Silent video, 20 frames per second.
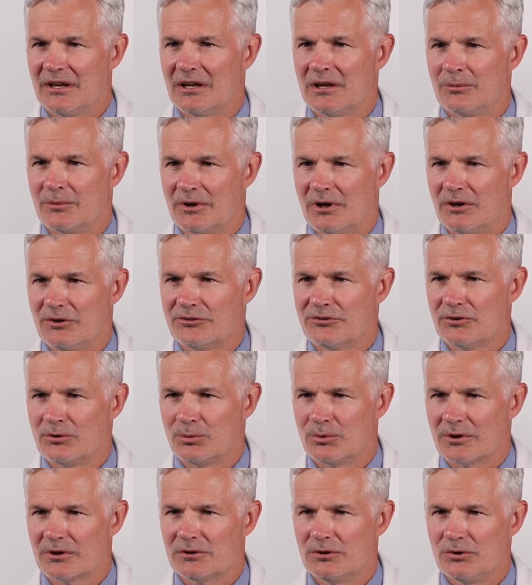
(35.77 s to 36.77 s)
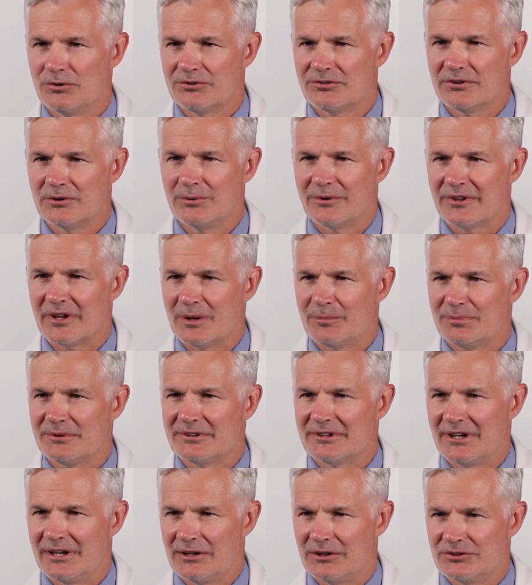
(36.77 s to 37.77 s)
and we also work closely with
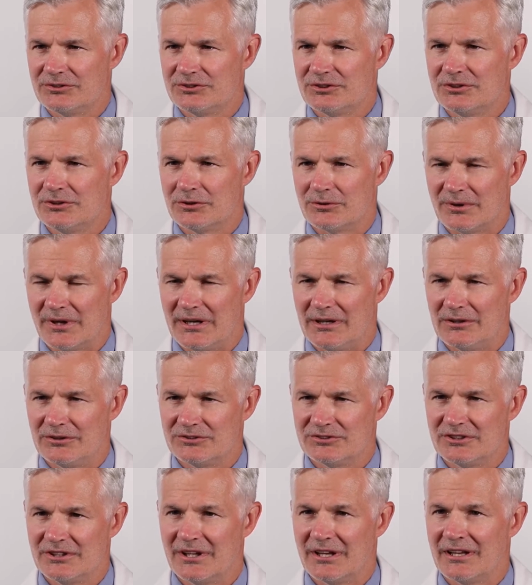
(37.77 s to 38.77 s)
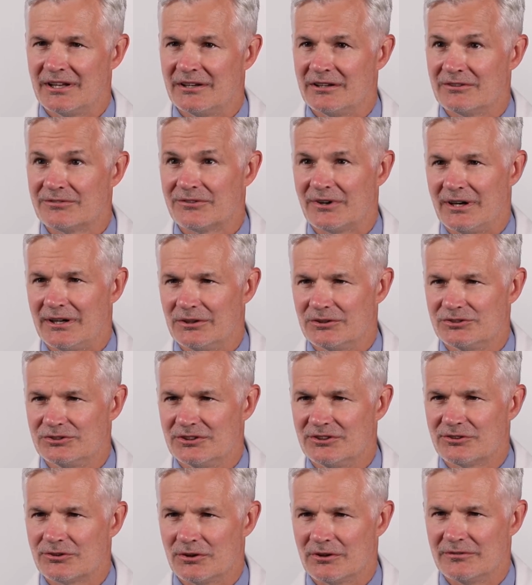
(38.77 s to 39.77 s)
hepatology, urology, and
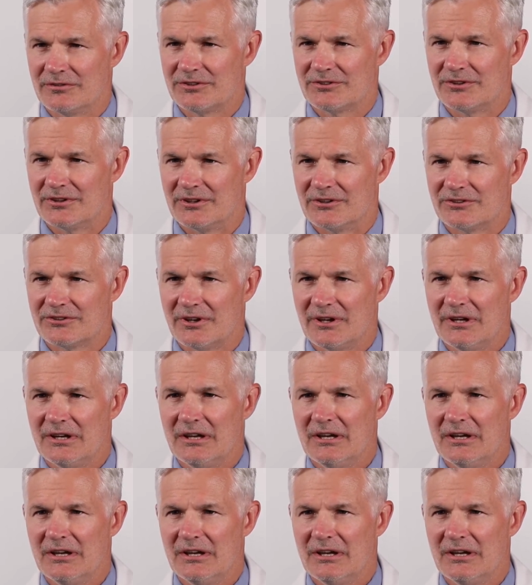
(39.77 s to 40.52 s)
nephrology services.